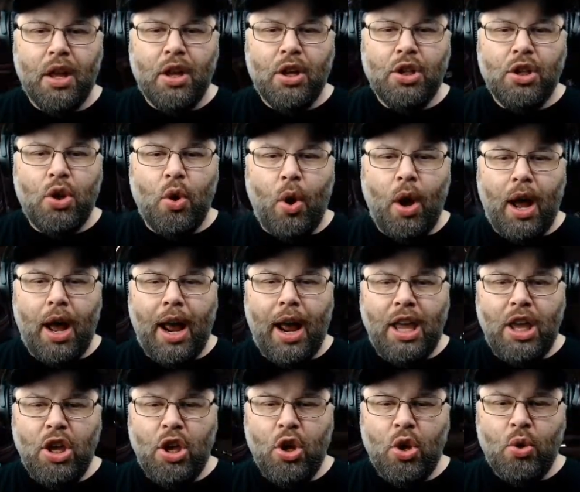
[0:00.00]
So I
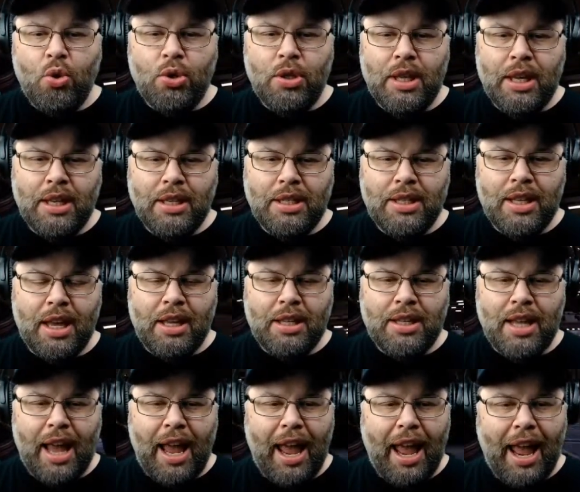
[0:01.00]
use these
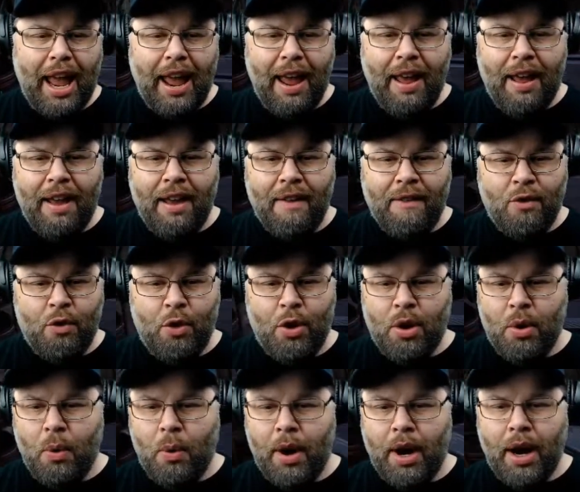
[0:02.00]
things
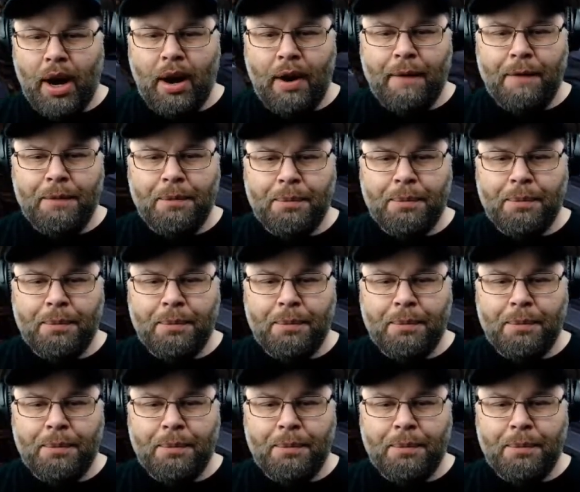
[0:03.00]
everywhere,